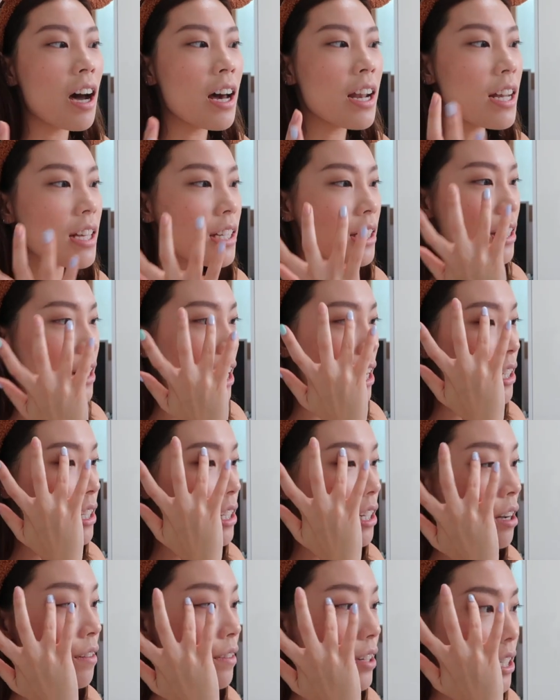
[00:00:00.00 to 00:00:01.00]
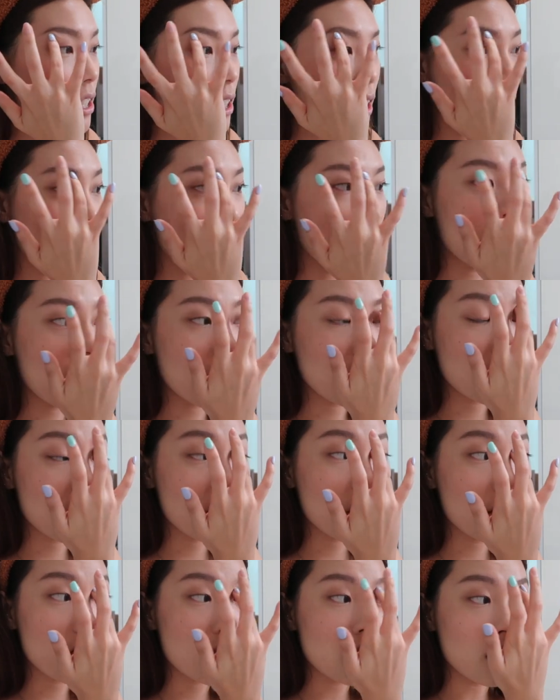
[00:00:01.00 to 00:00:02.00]
not as dense of a city as
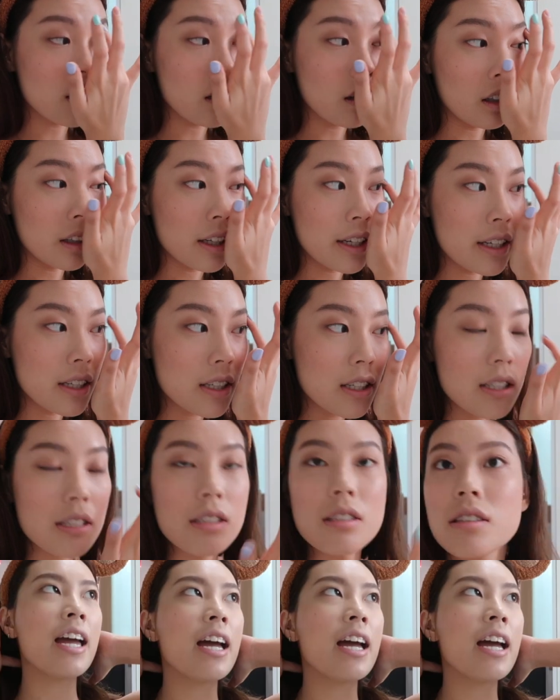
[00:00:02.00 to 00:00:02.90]
Seoul is.